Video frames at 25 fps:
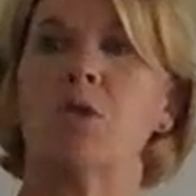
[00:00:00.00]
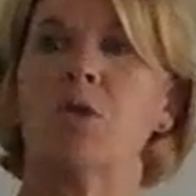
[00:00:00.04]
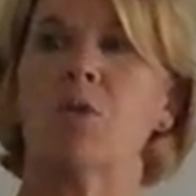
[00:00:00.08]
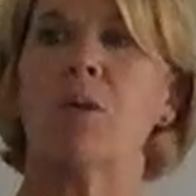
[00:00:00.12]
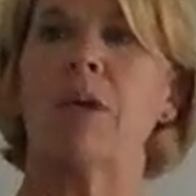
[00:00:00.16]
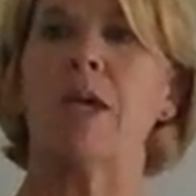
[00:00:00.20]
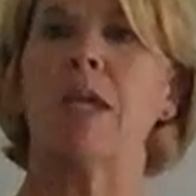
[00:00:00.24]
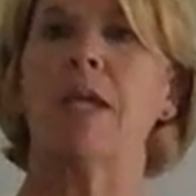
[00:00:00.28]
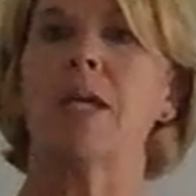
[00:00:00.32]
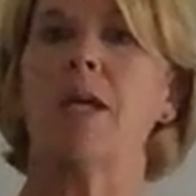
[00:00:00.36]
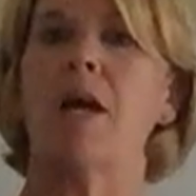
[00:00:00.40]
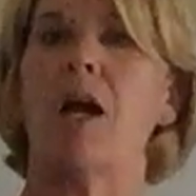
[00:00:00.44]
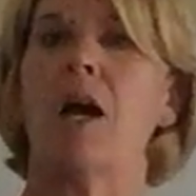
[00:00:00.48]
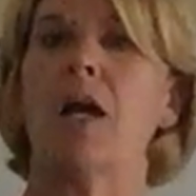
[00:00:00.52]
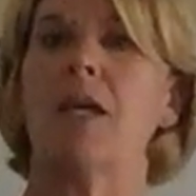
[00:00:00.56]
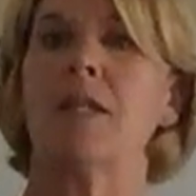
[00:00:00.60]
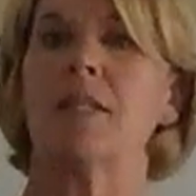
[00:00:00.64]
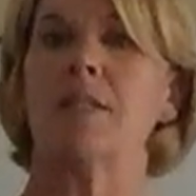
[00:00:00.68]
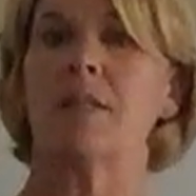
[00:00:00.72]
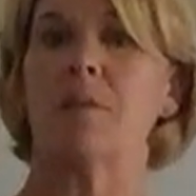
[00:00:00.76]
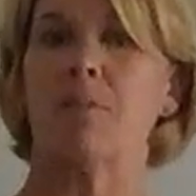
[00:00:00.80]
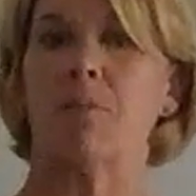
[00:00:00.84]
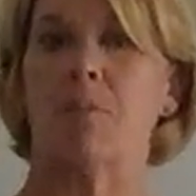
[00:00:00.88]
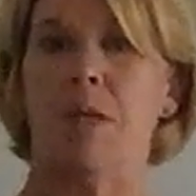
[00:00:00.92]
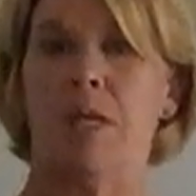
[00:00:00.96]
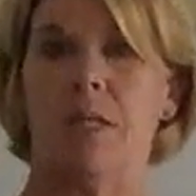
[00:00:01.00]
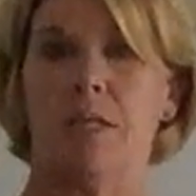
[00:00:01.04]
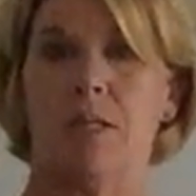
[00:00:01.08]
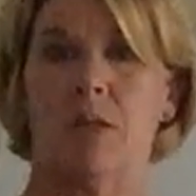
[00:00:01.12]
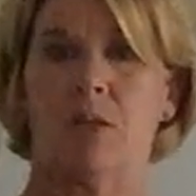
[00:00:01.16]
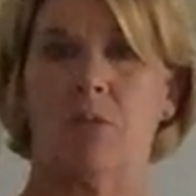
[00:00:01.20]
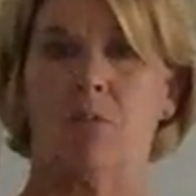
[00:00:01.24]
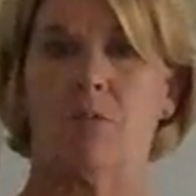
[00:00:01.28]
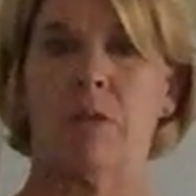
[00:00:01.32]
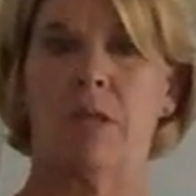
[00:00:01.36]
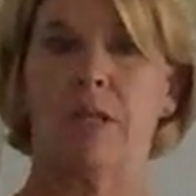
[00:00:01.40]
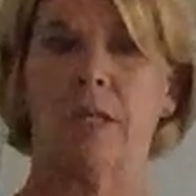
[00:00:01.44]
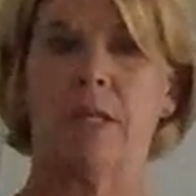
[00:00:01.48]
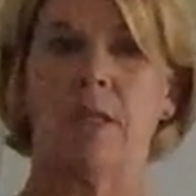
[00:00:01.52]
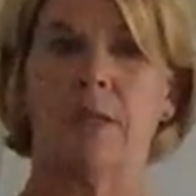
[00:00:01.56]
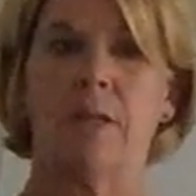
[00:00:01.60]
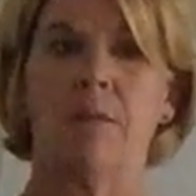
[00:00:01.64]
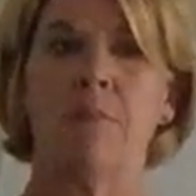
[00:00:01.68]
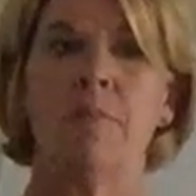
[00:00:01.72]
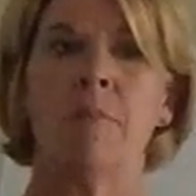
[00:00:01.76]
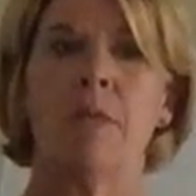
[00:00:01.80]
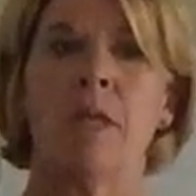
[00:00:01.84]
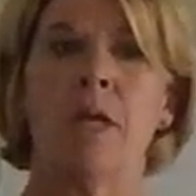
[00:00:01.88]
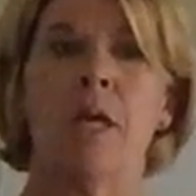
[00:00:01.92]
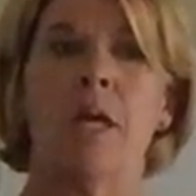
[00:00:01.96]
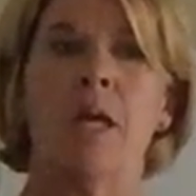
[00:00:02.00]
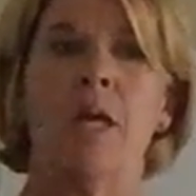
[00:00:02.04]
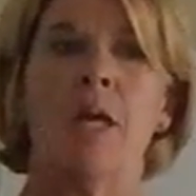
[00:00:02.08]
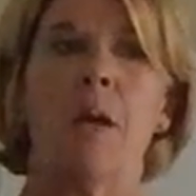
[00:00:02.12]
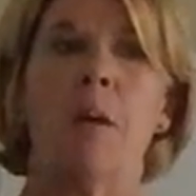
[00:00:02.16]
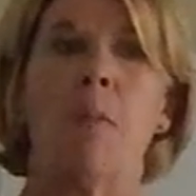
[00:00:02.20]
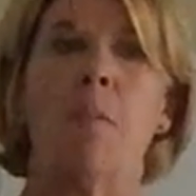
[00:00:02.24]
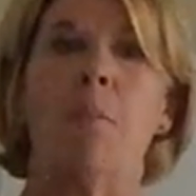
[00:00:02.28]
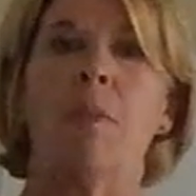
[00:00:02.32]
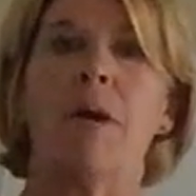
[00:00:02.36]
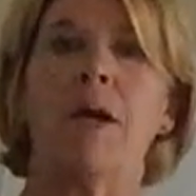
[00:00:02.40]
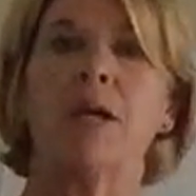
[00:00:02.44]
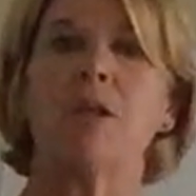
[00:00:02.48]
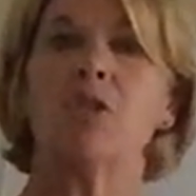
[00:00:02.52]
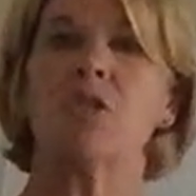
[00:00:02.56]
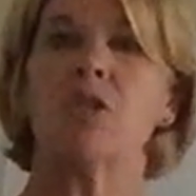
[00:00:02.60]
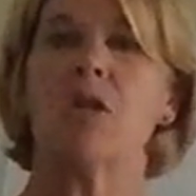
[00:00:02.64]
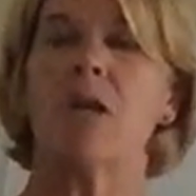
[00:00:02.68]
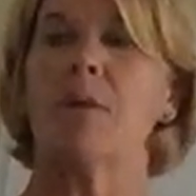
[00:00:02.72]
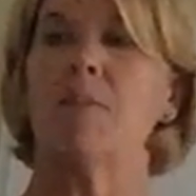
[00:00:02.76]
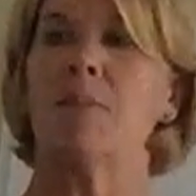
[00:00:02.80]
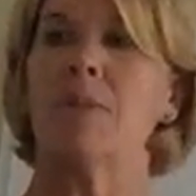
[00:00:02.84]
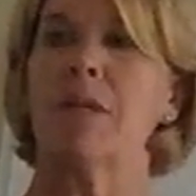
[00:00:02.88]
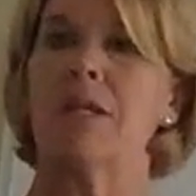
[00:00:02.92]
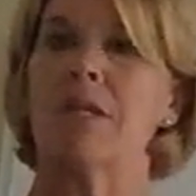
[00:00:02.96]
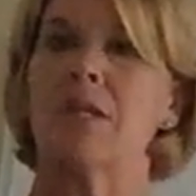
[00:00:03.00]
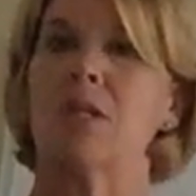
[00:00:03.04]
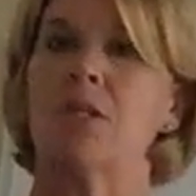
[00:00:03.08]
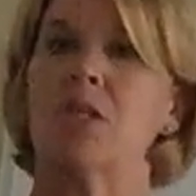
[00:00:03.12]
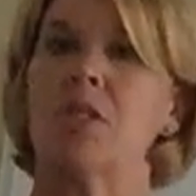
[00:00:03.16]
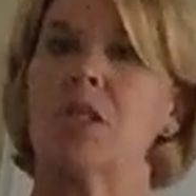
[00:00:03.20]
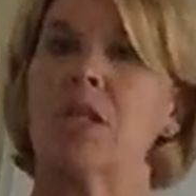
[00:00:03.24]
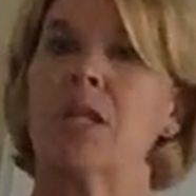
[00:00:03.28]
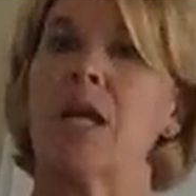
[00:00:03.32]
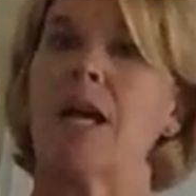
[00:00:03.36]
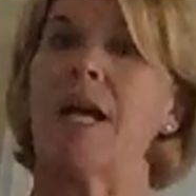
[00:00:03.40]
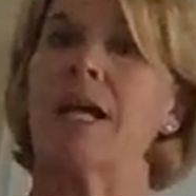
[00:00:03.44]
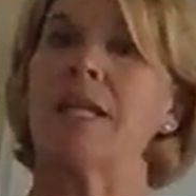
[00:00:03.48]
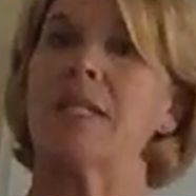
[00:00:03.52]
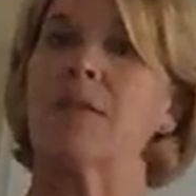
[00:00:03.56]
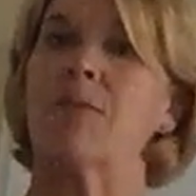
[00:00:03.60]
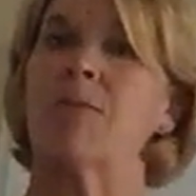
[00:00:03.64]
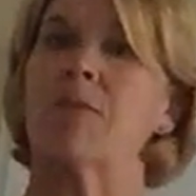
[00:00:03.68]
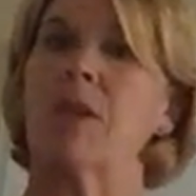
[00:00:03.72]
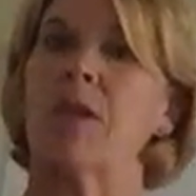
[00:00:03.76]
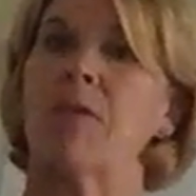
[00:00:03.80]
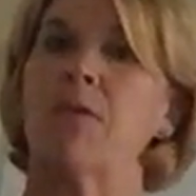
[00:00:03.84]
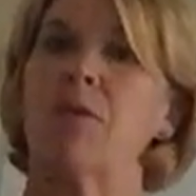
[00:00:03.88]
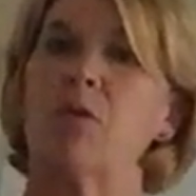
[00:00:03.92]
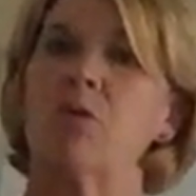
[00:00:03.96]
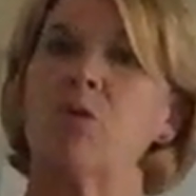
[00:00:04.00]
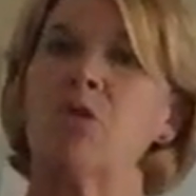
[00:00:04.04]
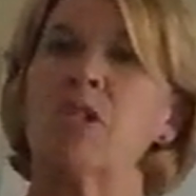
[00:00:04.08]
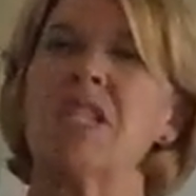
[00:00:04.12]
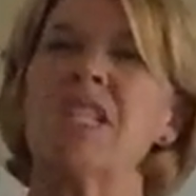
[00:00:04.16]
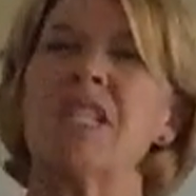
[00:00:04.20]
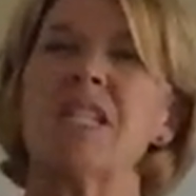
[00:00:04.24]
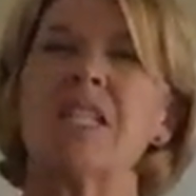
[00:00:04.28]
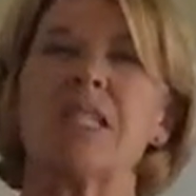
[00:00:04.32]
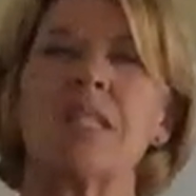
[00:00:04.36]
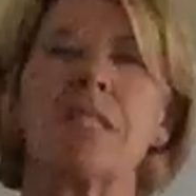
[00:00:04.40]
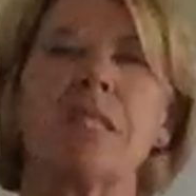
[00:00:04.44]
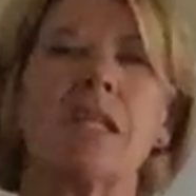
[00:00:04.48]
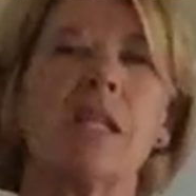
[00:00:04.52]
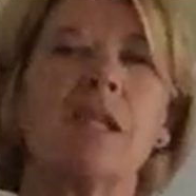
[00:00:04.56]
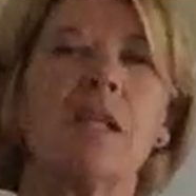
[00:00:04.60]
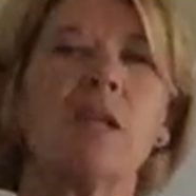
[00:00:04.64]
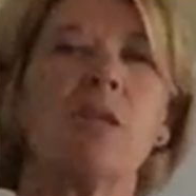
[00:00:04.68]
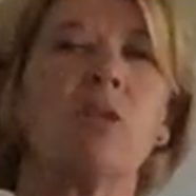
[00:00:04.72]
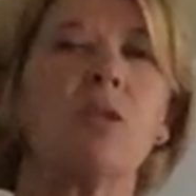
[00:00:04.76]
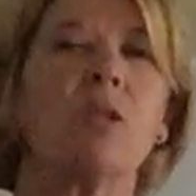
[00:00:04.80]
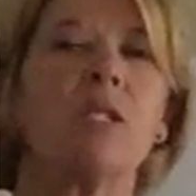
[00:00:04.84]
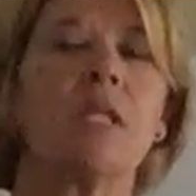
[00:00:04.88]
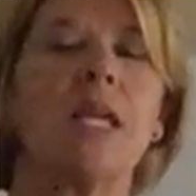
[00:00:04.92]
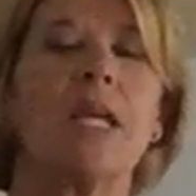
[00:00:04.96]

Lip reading: to a concept-based curriculum. My job is to kind of give you just a little